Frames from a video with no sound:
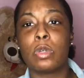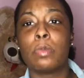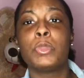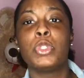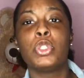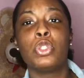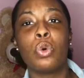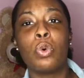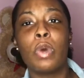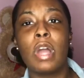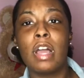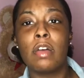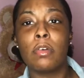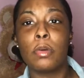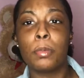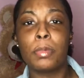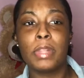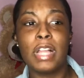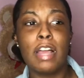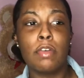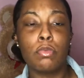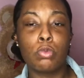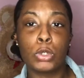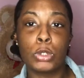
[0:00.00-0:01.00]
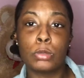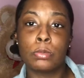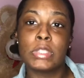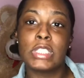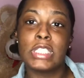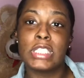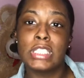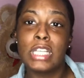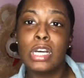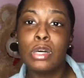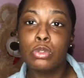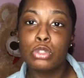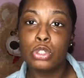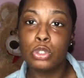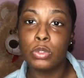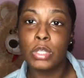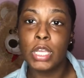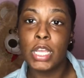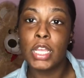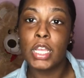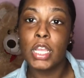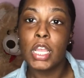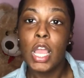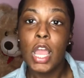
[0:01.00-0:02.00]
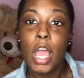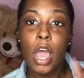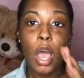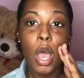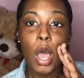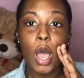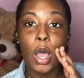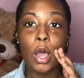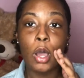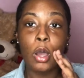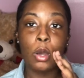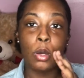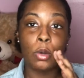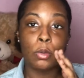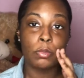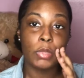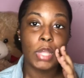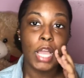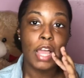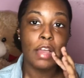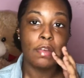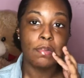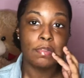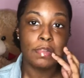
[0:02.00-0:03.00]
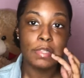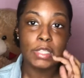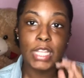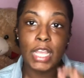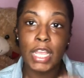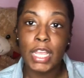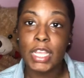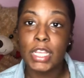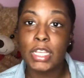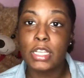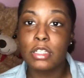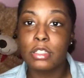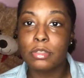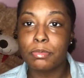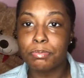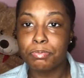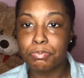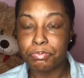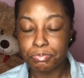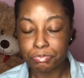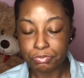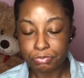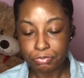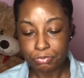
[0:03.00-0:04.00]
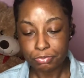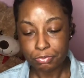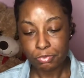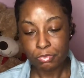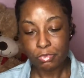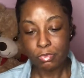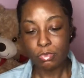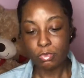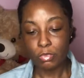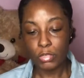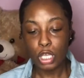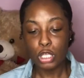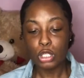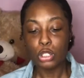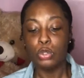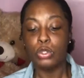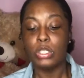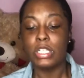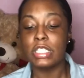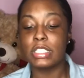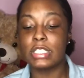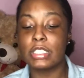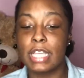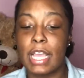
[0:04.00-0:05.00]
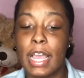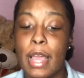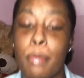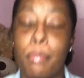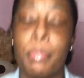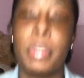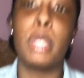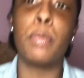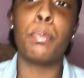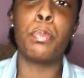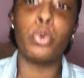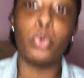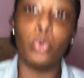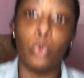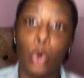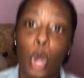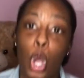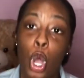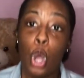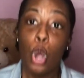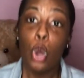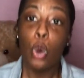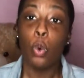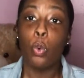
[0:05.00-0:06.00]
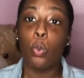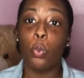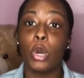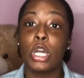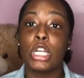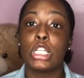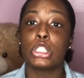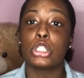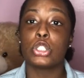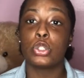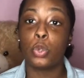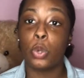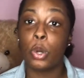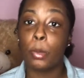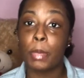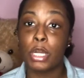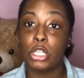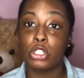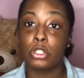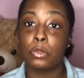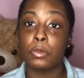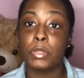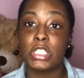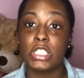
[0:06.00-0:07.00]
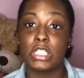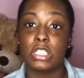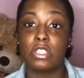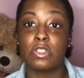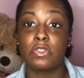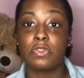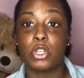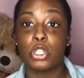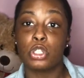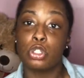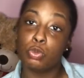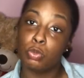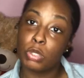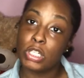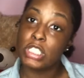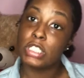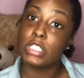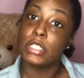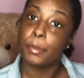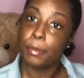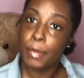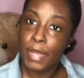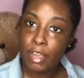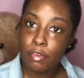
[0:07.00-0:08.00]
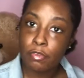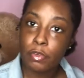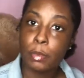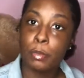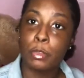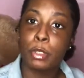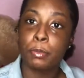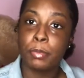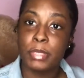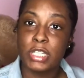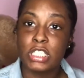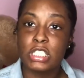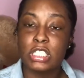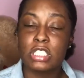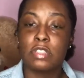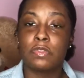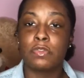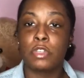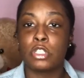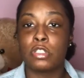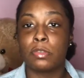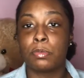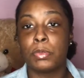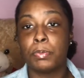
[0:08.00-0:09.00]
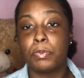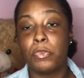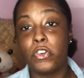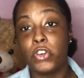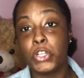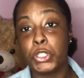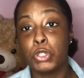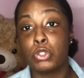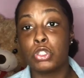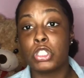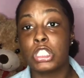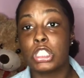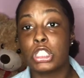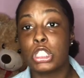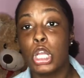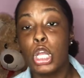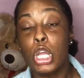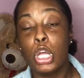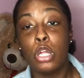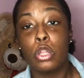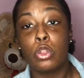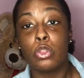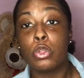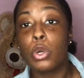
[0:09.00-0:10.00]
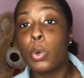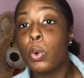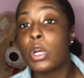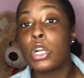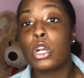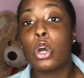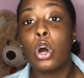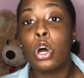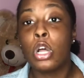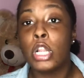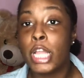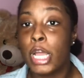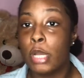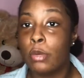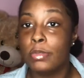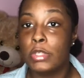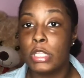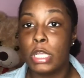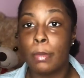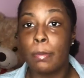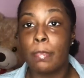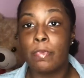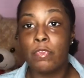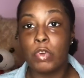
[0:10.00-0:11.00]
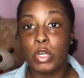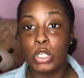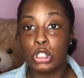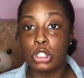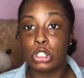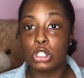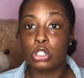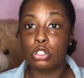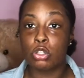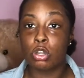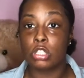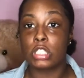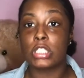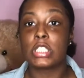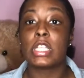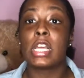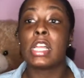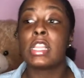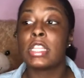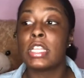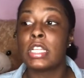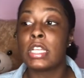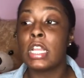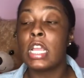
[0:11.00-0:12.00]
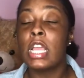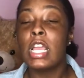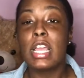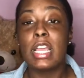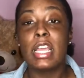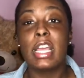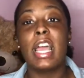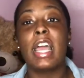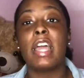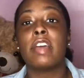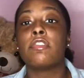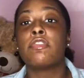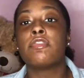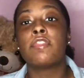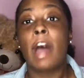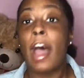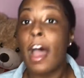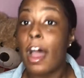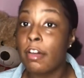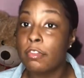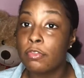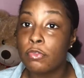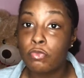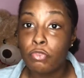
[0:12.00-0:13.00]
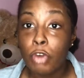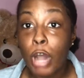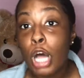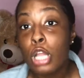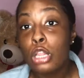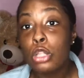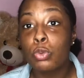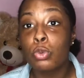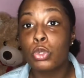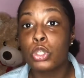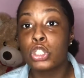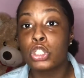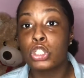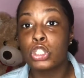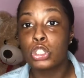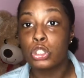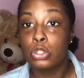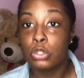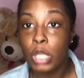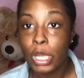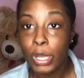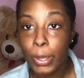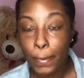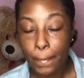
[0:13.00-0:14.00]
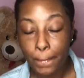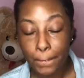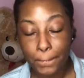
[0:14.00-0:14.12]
You don't have a platform to sell to yet. I feel like you need to have people wanting to know about your business first, wanting to buy from your business first before you just throw it all out there, before you just start selling at 5 followers, you know?